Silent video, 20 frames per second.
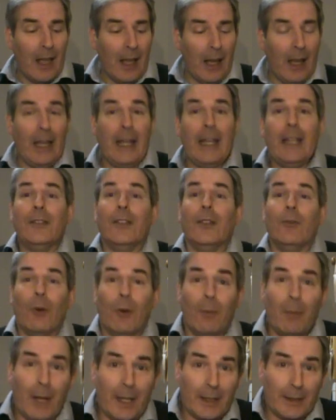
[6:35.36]
Is it
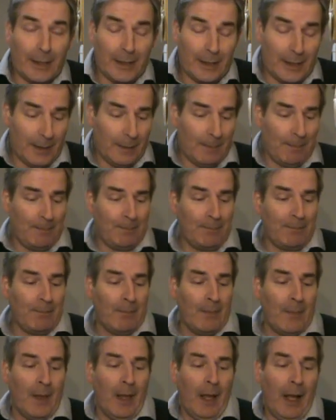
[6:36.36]
romantic?
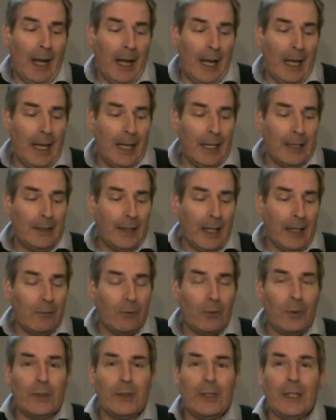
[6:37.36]

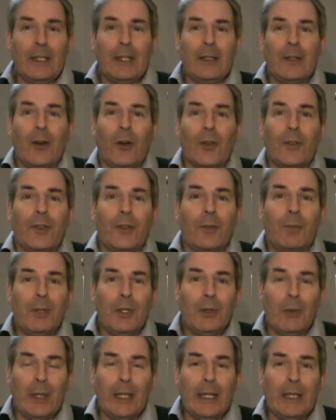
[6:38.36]
Then we see cuts
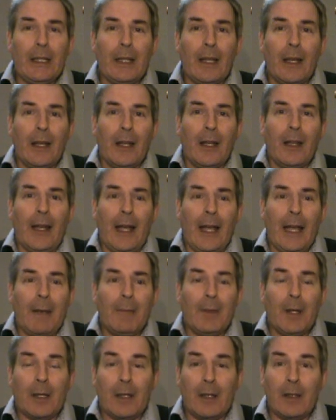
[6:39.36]
between
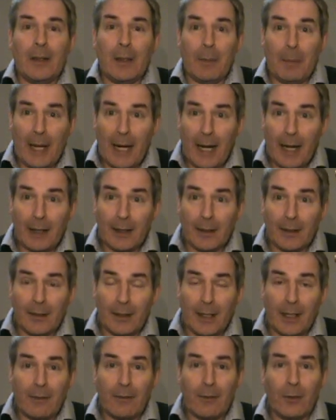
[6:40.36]
the park
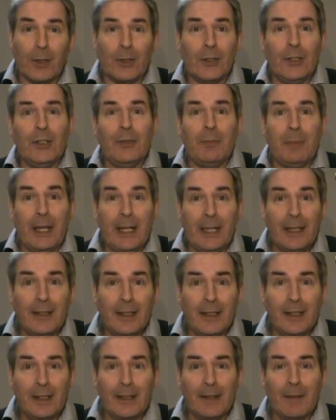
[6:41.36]
itself, where she's
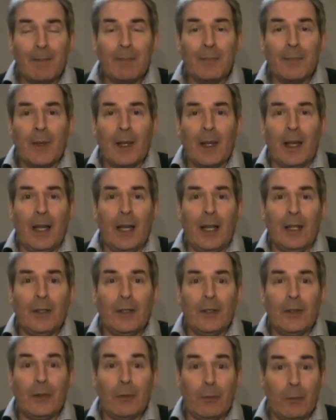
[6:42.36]
painting,
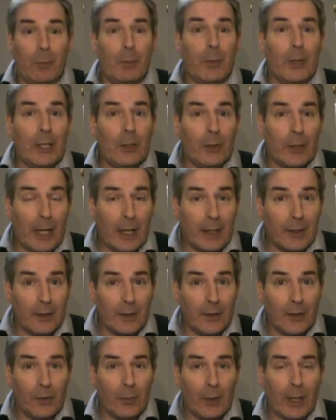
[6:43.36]
and pretty good
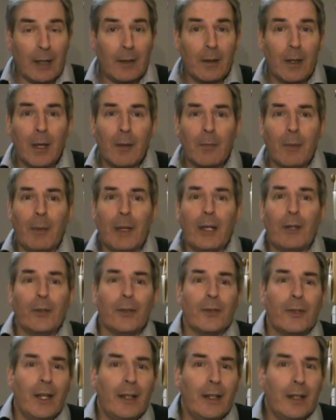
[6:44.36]
artist as well. But my
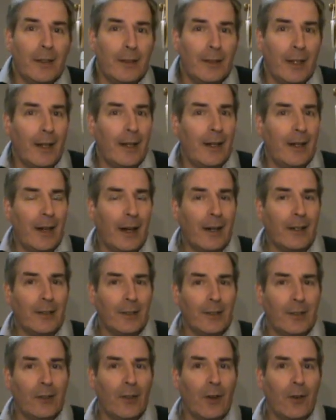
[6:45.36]
understanding is that an
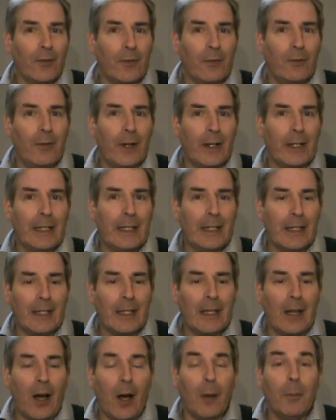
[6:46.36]
artist is often very
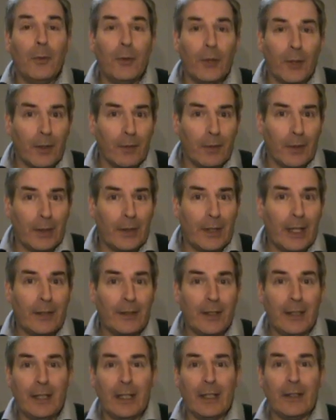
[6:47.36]
observant. They
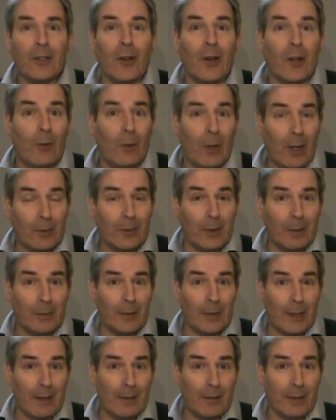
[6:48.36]
see things all around
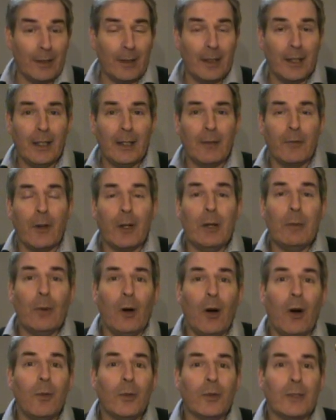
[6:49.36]
themselves.
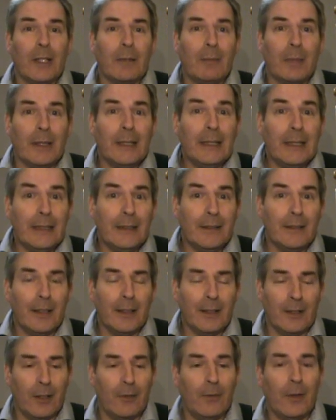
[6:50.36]
Almost like police.
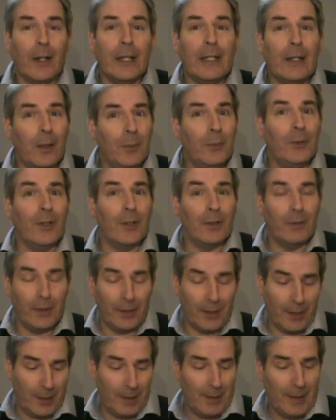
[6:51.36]
They're very
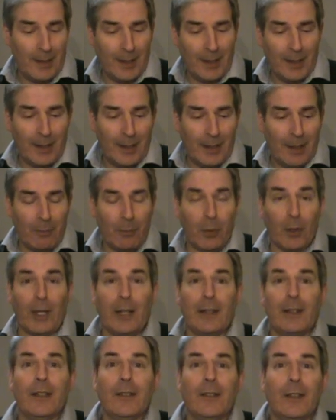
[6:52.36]
observant. But
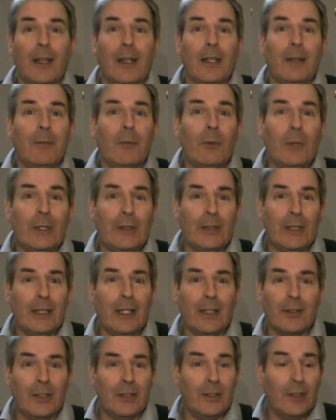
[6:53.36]
at this time we see
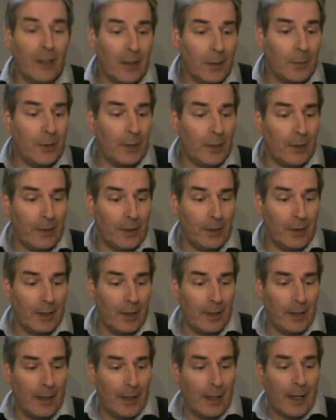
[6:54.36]
that she's not observant.
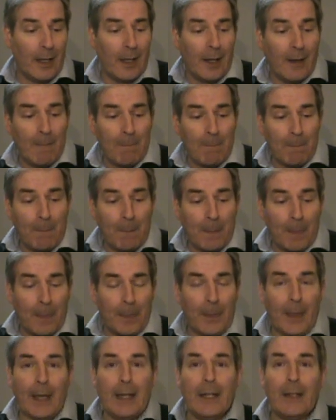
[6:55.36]

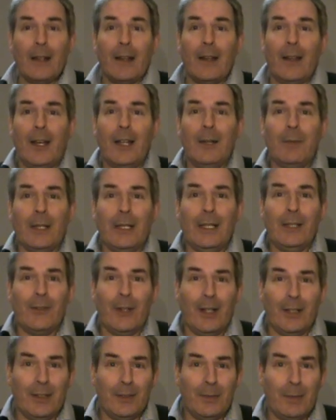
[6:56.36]
Then in the library he
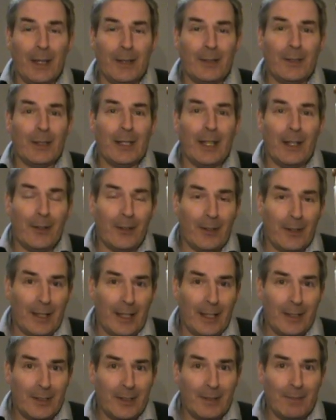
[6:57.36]
tries his best to get her
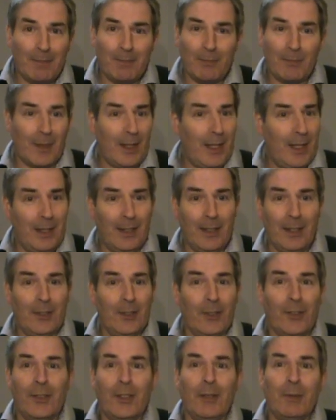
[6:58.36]
attention, and it
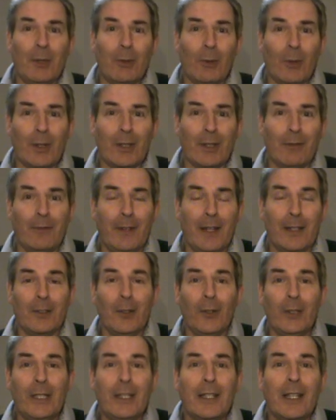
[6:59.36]
doesn't seem to work. In fact, the
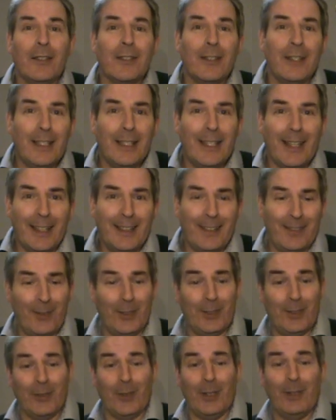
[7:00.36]
only attention he gets,
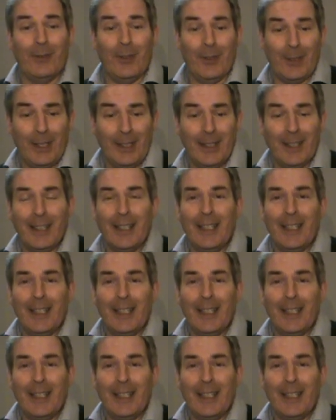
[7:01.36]
which is quite funny,